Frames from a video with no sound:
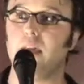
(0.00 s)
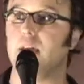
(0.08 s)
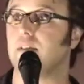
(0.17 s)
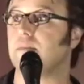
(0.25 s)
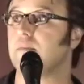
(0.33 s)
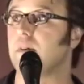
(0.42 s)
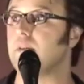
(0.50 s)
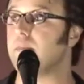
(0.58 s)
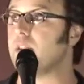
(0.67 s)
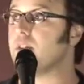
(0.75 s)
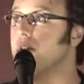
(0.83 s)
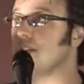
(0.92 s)
me and my
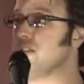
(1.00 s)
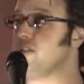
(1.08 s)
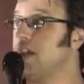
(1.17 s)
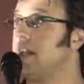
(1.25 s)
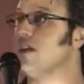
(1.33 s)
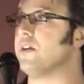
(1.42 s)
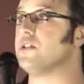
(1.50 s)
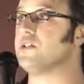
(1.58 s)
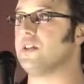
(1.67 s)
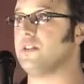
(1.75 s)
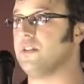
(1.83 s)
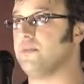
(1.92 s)
mother and the
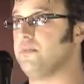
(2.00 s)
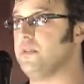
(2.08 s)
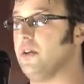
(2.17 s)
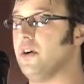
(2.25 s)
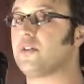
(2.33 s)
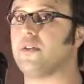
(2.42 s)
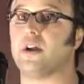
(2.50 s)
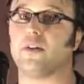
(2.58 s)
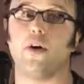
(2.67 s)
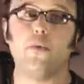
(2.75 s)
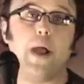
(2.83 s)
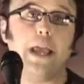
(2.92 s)
singers and the lyric writer
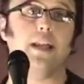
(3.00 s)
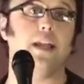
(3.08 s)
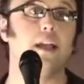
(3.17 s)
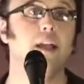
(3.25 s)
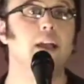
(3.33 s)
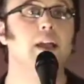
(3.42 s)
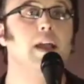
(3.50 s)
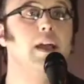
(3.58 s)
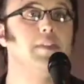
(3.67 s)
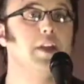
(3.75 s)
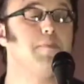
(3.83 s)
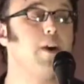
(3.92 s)
all waiting
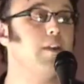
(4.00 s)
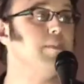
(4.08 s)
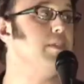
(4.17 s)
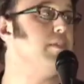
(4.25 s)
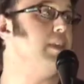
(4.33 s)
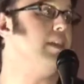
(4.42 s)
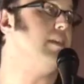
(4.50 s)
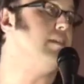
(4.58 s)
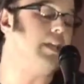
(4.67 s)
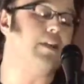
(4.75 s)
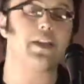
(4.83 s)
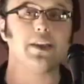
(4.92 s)
in the apartment thinking
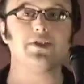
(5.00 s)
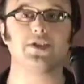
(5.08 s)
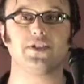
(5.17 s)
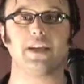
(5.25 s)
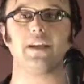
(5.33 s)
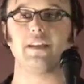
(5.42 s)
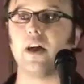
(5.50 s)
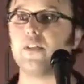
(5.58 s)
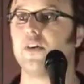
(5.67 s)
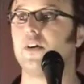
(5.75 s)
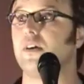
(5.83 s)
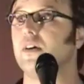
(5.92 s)
like, okay, this is like
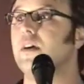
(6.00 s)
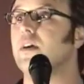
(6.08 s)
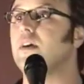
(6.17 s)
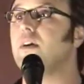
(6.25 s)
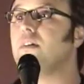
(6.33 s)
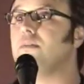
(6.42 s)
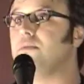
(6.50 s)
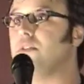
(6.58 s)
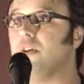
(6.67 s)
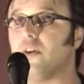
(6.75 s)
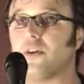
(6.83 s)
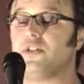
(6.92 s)
another
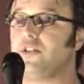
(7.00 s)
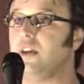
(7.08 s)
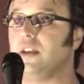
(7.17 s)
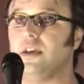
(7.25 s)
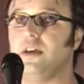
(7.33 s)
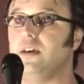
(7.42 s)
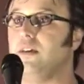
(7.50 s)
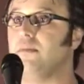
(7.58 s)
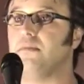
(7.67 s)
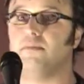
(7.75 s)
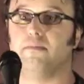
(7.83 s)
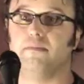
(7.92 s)
New York
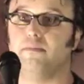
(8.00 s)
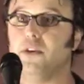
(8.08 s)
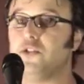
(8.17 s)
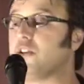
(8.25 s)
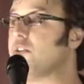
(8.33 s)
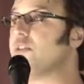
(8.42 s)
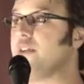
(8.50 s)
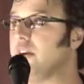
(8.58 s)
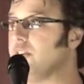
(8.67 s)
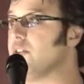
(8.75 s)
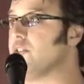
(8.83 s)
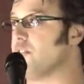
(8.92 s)
City musical
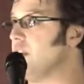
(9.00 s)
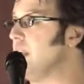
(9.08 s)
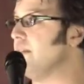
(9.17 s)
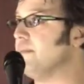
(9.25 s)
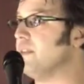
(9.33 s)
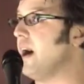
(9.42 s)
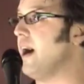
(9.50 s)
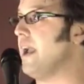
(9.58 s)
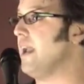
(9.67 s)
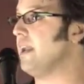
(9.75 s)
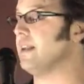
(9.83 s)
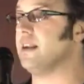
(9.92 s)
theater dream
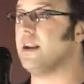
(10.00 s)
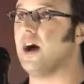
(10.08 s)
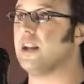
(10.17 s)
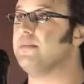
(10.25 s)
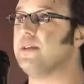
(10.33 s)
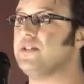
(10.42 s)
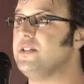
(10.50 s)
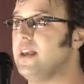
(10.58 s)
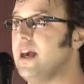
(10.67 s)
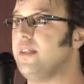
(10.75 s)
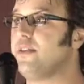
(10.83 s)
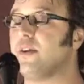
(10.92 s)
dying an anonymous
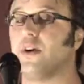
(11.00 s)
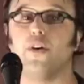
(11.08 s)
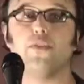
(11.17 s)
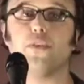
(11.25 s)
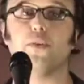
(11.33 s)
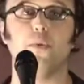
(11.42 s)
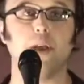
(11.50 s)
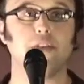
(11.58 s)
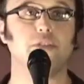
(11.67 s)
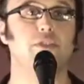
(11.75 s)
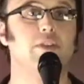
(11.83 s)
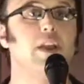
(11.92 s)
death, over
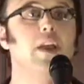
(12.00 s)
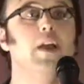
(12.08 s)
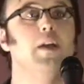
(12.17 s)
which